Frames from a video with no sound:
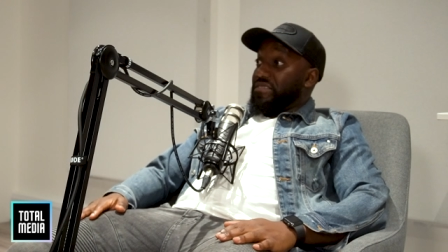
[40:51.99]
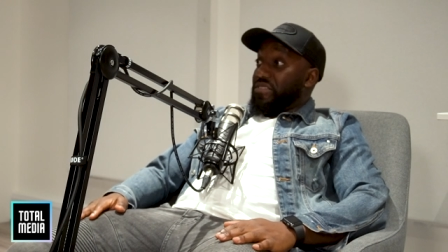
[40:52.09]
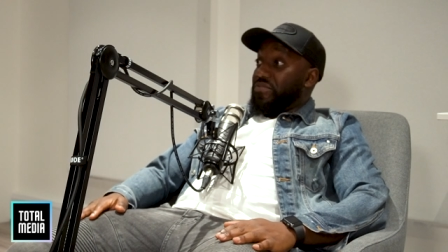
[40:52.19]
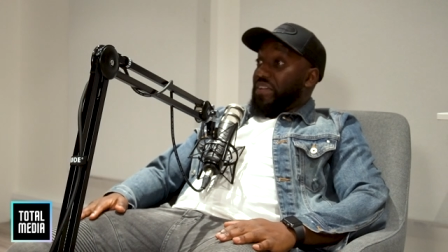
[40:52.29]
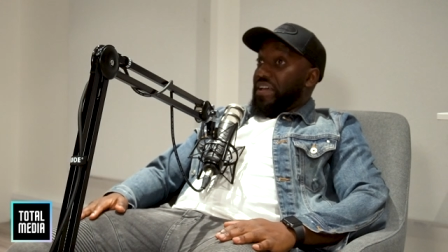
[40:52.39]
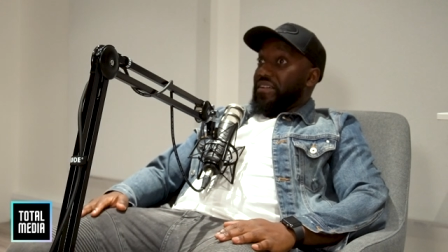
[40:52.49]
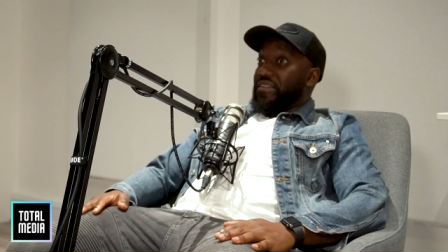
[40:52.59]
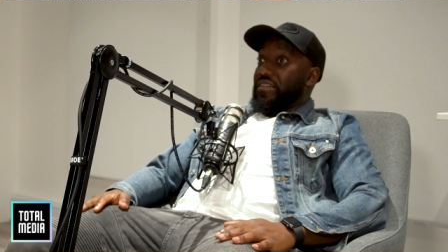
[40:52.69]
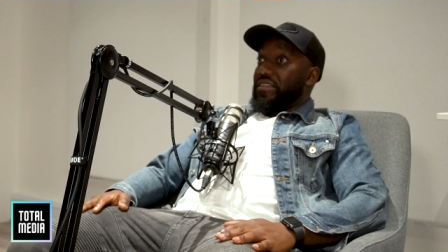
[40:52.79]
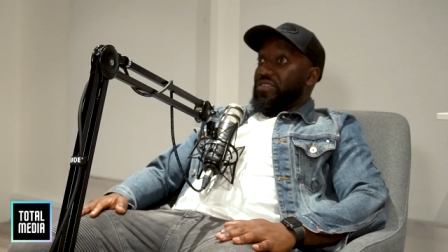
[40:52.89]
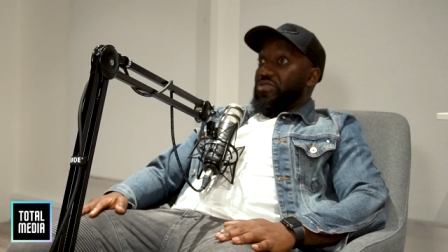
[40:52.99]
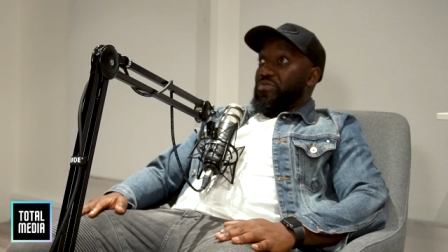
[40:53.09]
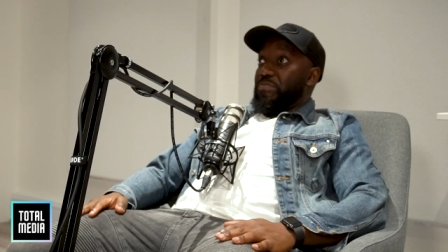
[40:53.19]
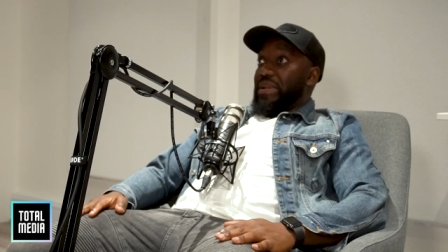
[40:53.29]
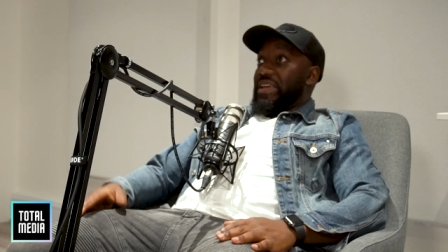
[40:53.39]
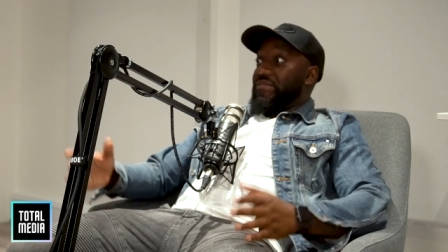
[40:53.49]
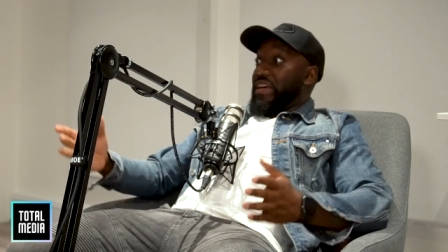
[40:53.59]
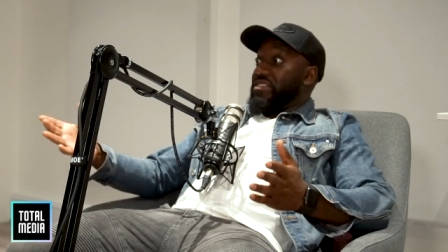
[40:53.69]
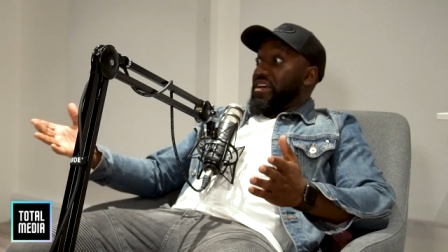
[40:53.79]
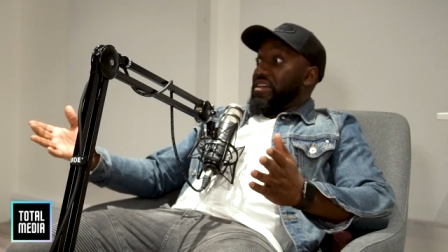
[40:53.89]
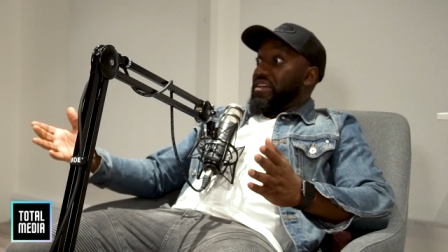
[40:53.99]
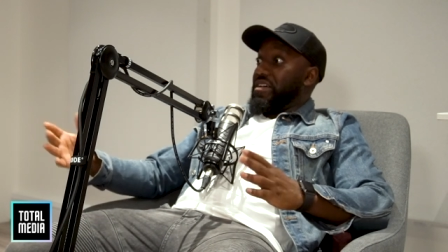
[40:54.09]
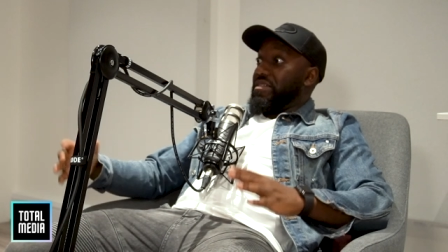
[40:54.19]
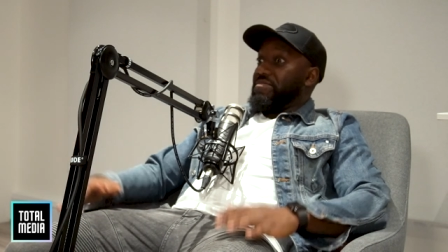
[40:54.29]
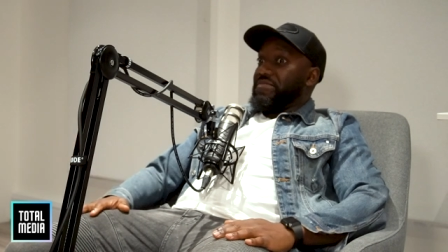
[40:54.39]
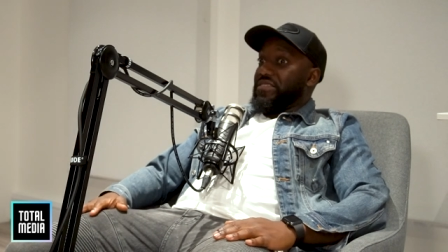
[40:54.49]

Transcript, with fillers: You think you believe that's like a